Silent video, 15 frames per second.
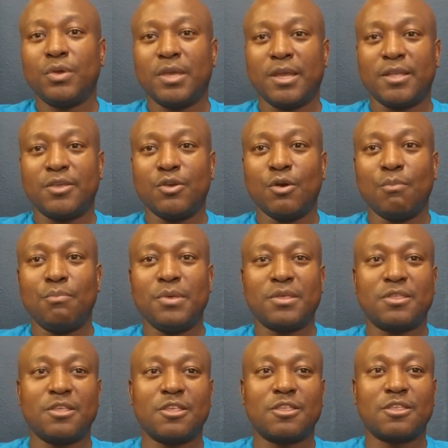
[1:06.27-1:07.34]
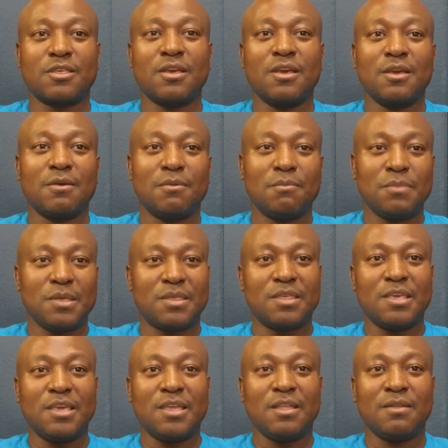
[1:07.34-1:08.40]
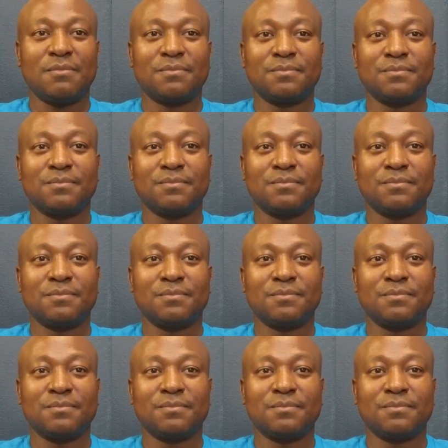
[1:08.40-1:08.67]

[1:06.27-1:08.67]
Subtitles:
get your business be seen.